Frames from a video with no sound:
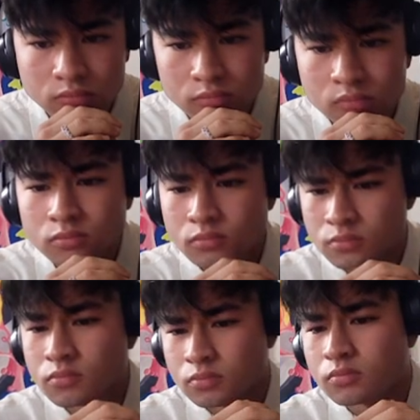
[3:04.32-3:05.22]

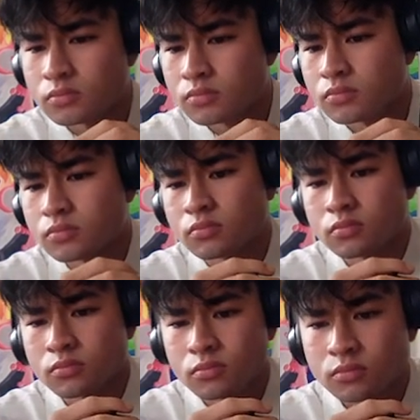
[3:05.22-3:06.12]

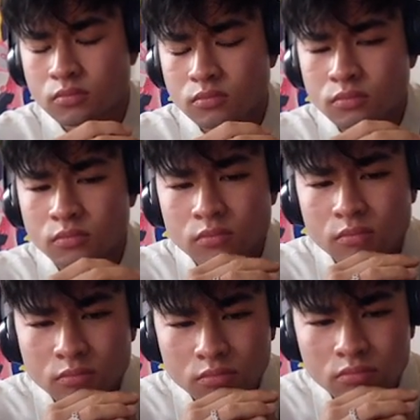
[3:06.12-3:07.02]

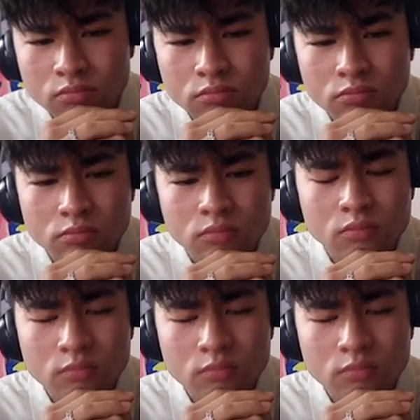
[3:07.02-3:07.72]
[no speech]